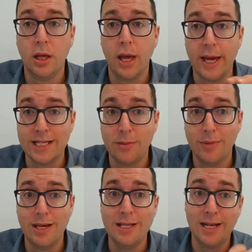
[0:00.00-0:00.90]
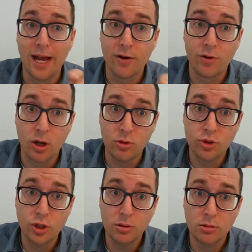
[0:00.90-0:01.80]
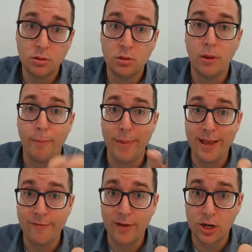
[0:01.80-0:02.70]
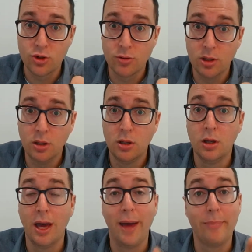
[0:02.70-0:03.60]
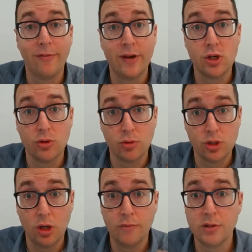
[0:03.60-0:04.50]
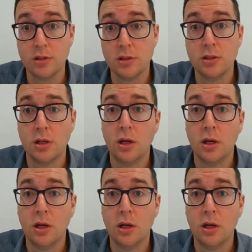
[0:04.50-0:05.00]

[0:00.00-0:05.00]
SMEs in agriculture, manufacturing, and professional services